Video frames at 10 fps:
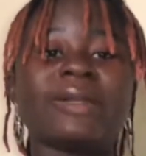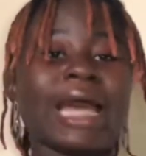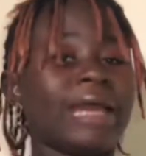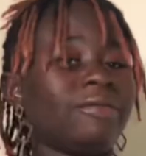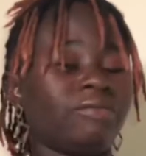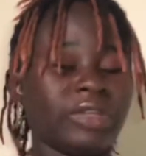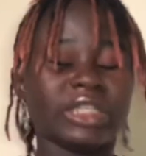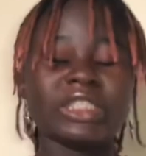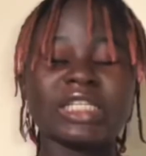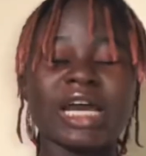I
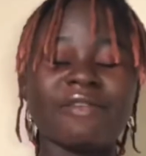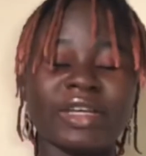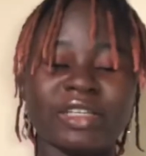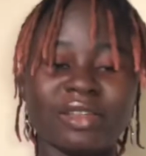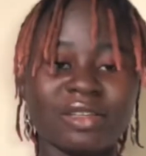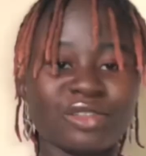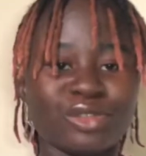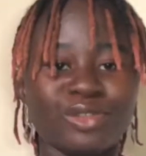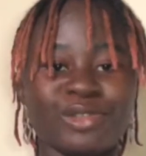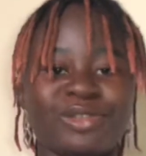really didn't have anything to
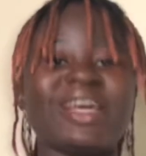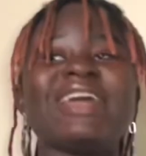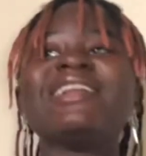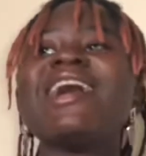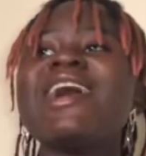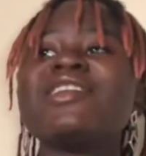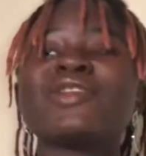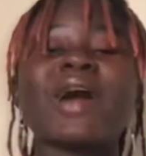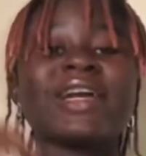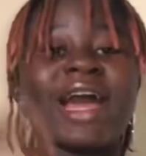do then, so
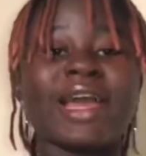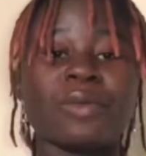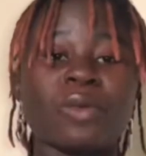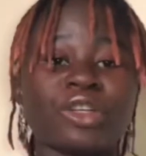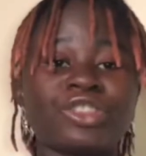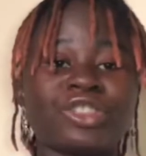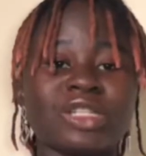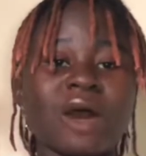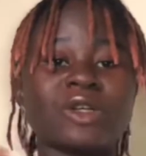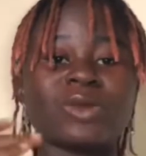I watched.
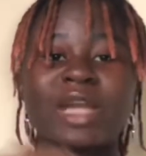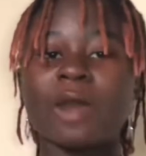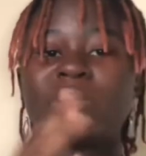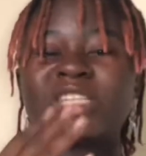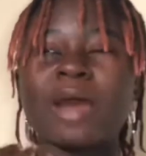That was when I watched.